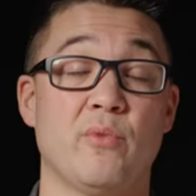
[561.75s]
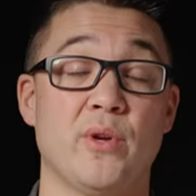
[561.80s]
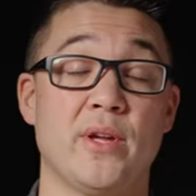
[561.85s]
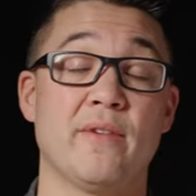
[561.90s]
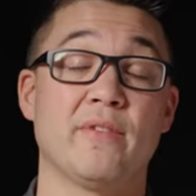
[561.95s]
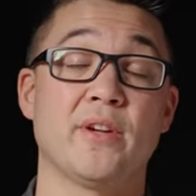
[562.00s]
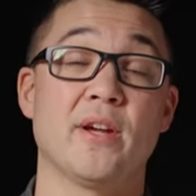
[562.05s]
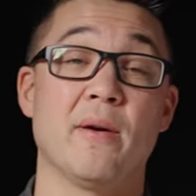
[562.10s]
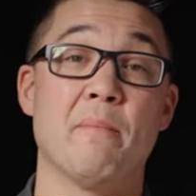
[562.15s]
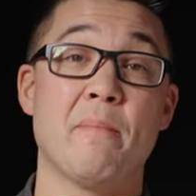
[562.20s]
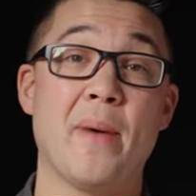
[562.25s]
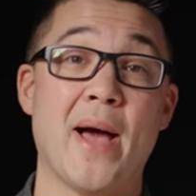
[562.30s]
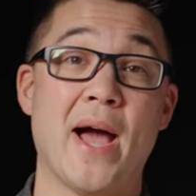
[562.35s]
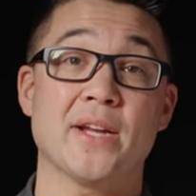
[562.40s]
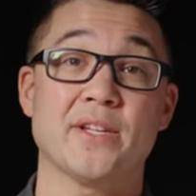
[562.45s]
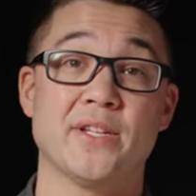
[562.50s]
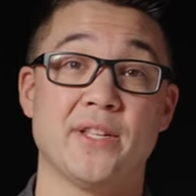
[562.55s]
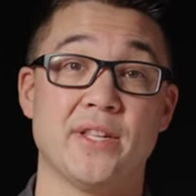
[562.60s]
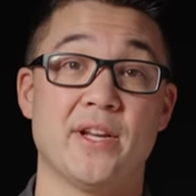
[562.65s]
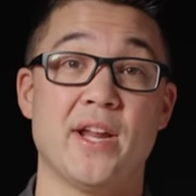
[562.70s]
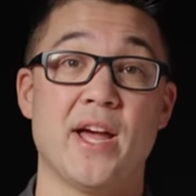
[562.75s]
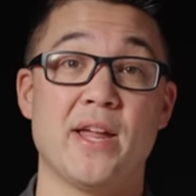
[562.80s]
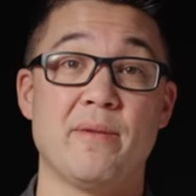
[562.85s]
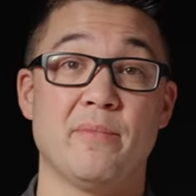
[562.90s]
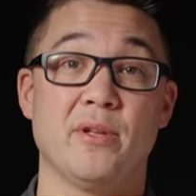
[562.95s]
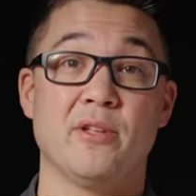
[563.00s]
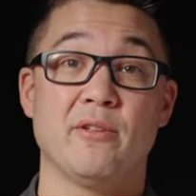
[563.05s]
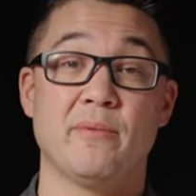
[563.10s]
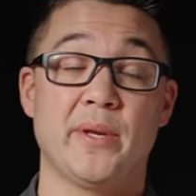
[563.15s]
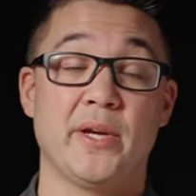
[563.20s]
we have come back to the 9
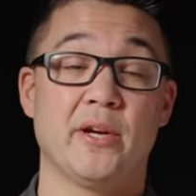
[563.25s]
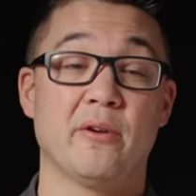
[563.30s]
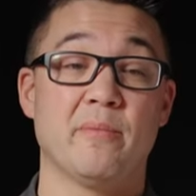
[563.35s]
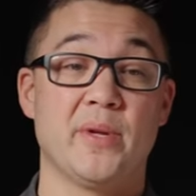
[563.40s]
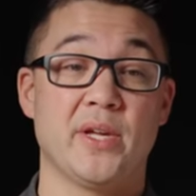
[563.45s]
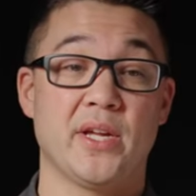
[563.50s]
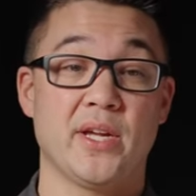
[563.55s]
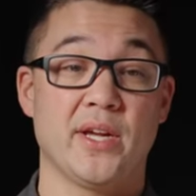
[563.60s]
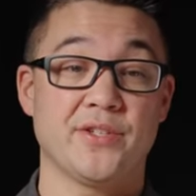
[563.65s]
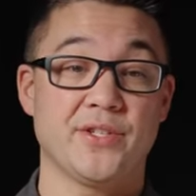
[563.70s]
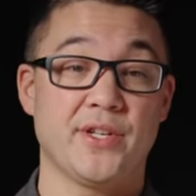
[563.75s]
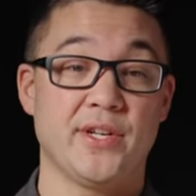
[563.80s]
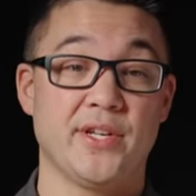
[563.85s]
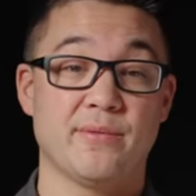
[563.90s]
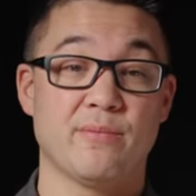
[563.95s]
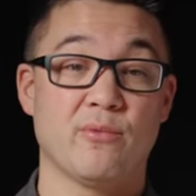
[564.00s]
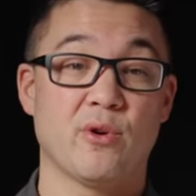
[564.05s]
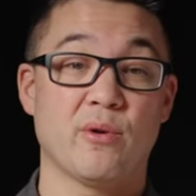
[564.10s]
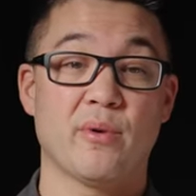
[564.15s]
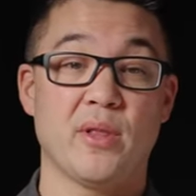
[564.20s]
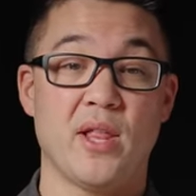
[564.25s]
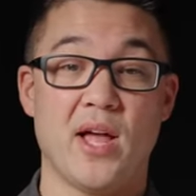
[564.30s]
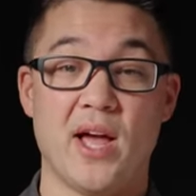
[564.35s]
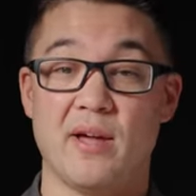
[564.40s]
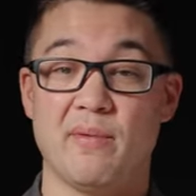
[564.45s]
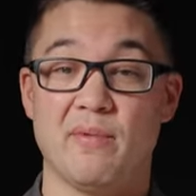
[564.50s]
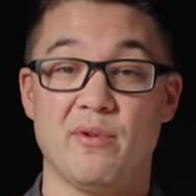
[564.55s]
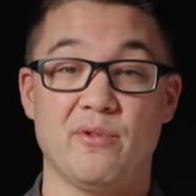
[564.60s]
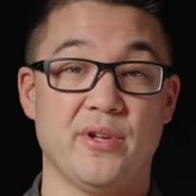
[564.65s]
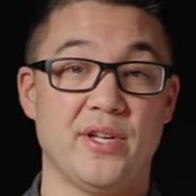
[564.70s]
millimeter because it is more
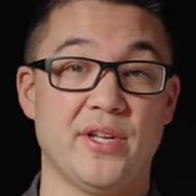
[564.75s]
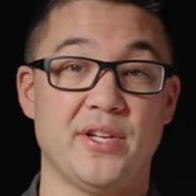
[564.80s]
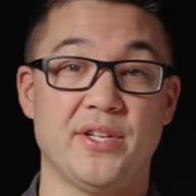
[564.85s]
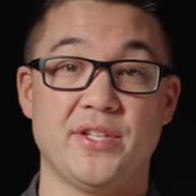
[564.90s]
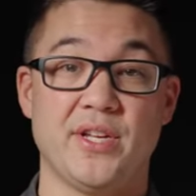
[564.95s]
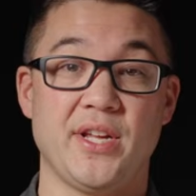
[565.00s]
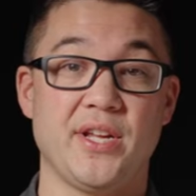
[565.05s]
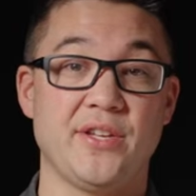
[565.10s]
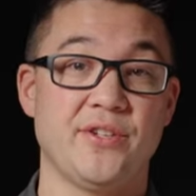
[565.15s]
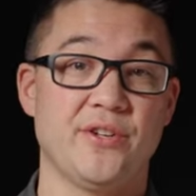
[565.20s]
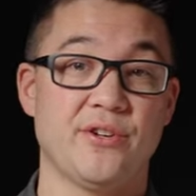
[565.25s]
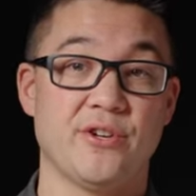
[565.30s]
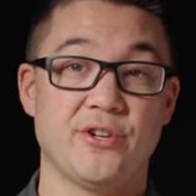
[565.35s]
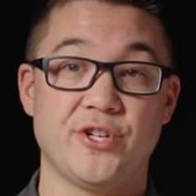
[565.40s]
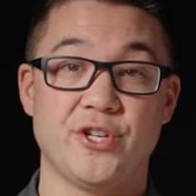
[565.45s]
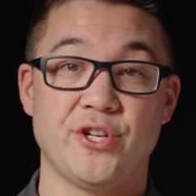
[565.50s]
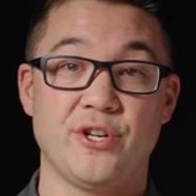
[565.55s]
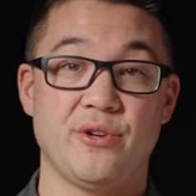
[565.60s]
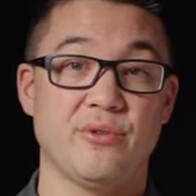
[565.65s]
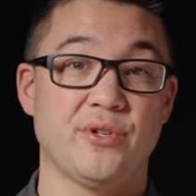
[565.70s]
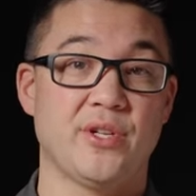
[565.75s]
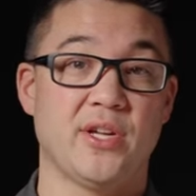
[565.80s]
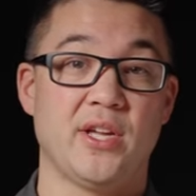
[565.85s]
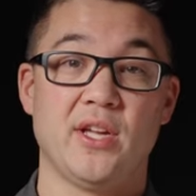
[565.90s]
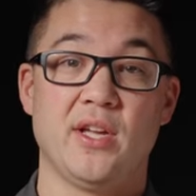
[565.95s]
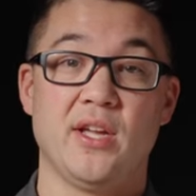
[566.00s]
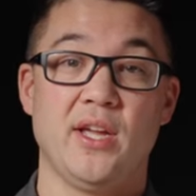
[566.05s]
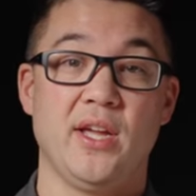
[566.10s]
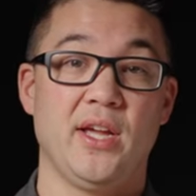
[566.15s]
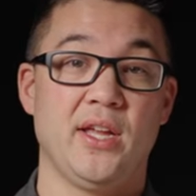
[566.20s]
reliable, it is easier to shoot,
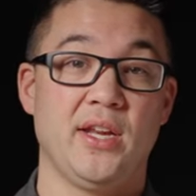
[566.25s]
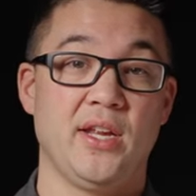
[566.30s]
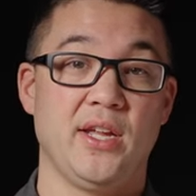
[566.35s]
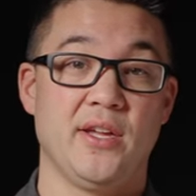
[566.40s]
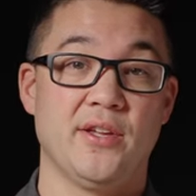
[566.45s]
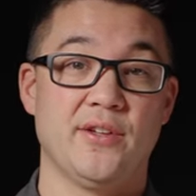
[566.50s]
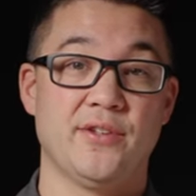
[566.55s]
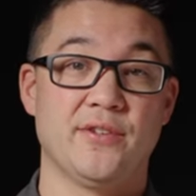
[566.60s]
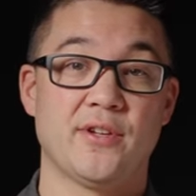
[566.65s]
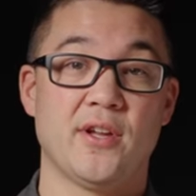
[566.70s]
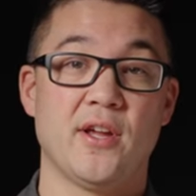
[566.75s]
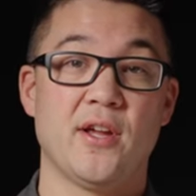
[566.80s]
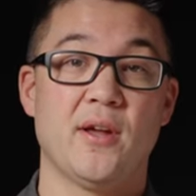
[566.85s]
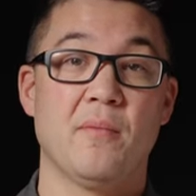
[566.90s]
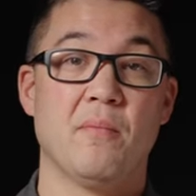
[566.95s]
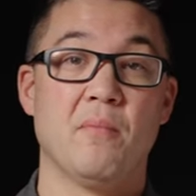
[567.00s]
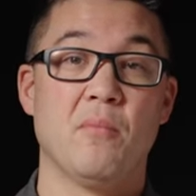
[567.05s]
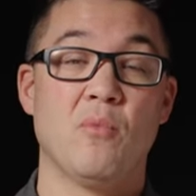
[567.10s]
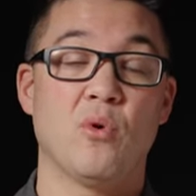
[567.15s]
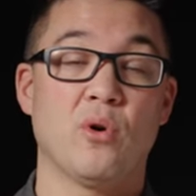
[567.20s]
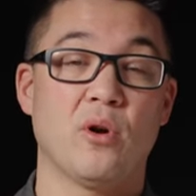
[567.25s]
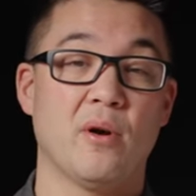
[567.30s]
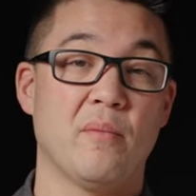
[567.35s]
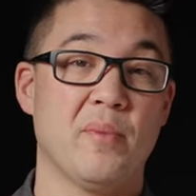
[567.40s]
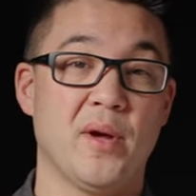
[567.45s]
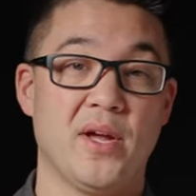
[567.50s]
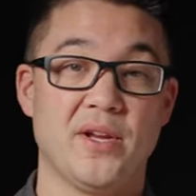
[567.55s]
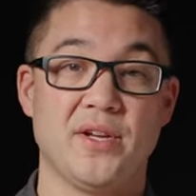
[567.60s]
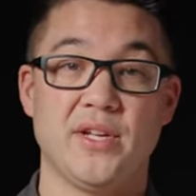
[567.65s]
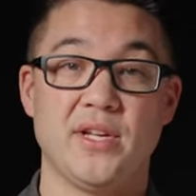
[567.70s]
it is more
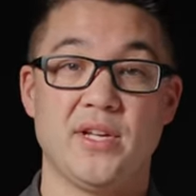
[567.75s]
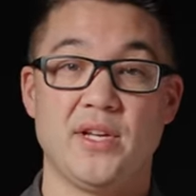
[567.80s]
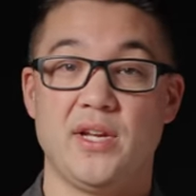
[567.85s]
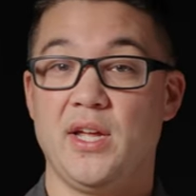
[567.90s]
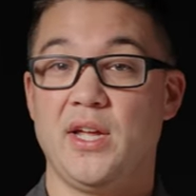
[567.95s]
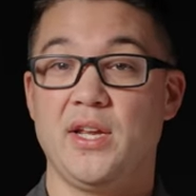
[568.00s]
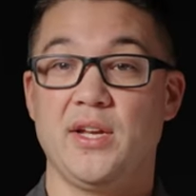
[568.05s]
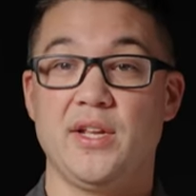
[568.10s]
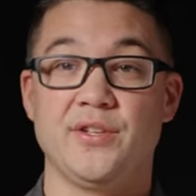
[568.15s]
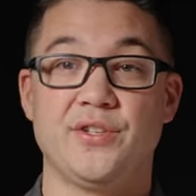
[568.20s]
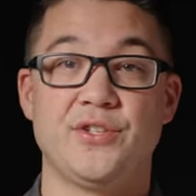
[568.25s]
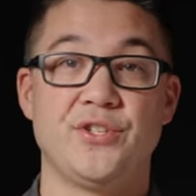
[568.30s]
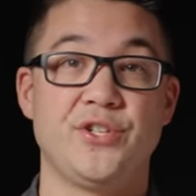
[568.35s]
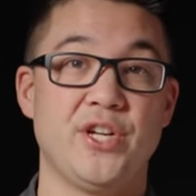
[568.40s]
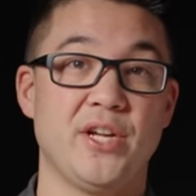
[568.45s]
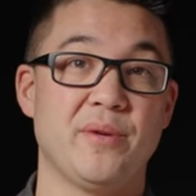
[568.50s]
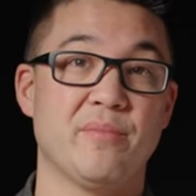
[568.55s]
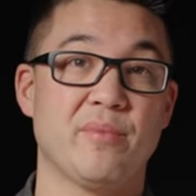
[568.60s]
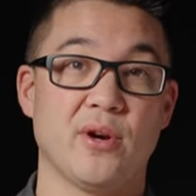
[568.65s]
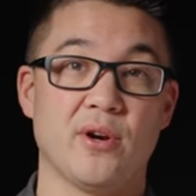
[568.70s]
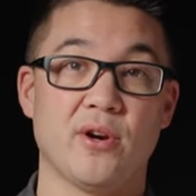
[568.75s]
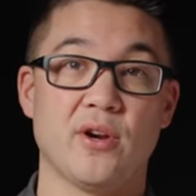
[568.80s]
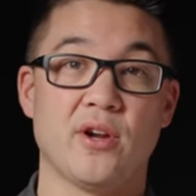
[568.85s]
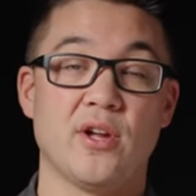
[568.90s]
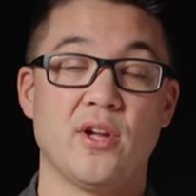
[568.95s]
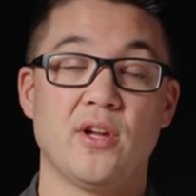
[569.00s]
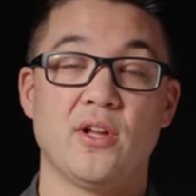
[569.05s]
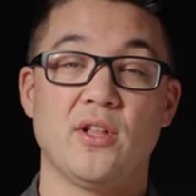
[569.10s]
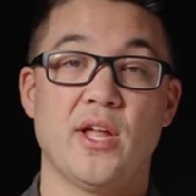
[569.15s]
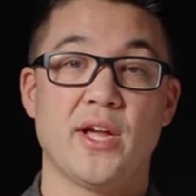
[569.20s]
abundant, it is cheaper,
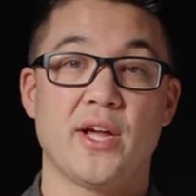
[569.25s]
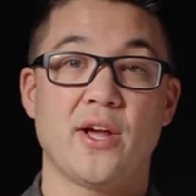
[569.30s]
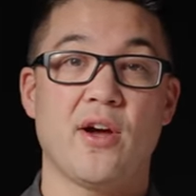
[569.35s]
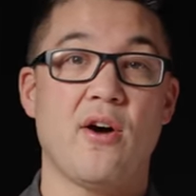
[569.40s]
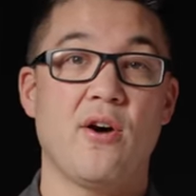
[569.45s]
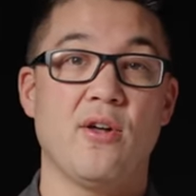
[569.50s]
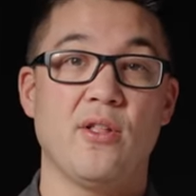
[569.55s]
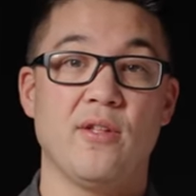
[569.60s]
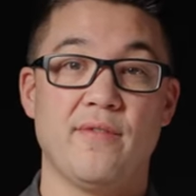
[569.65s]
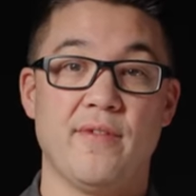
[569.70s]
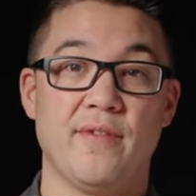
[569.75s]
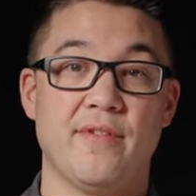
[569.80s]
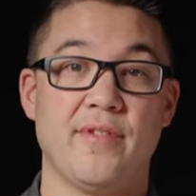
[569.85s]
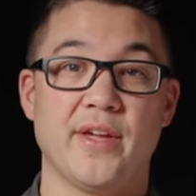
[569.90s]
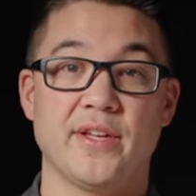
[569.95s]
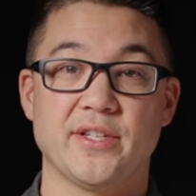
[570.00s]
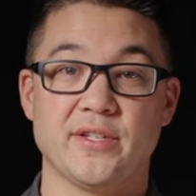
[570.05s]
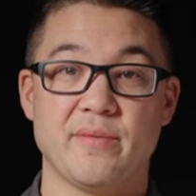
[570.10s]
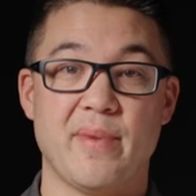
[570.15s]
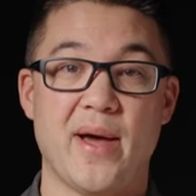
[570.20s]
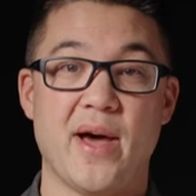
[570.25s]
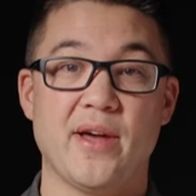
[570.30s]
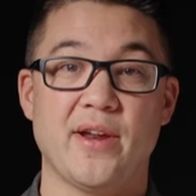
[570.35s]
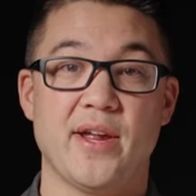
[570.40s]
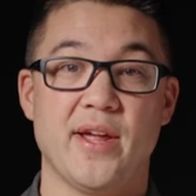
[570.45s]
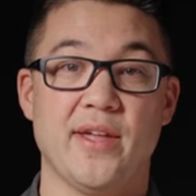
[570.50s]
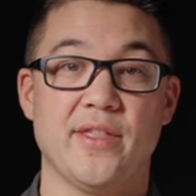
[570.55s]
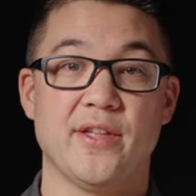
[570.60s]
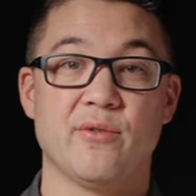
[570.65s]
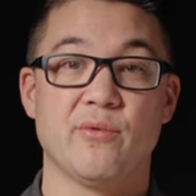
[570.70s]
like all of the things about
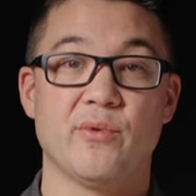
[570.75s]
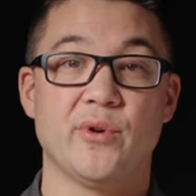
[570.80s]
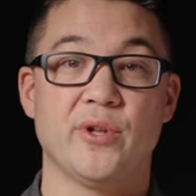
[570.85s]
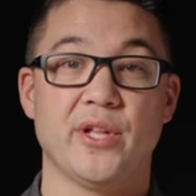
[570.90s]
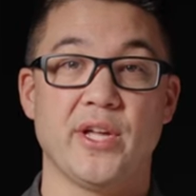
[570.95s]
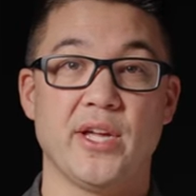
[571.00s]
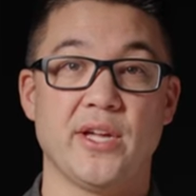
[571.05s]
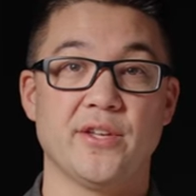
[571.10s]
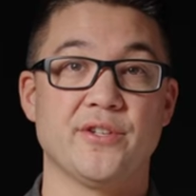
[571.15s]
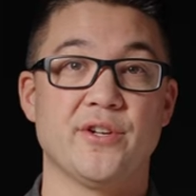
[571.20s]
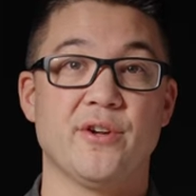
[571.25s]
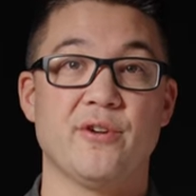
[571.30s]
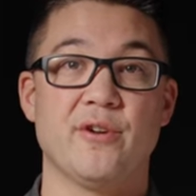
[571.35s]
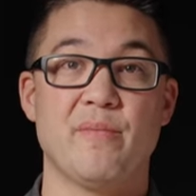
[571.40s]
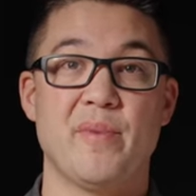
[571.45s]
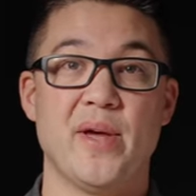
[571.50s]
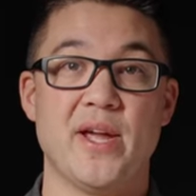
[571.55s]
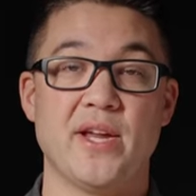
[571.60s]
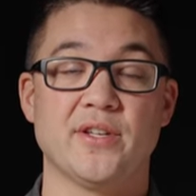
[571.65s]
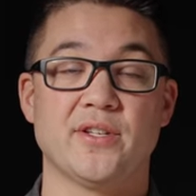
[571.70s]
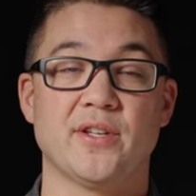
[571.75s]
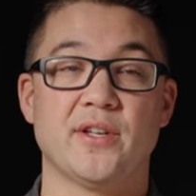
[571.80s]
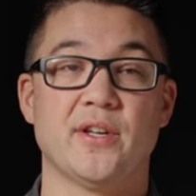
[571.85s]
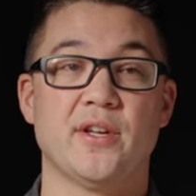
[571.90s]
it, and there really is no debate.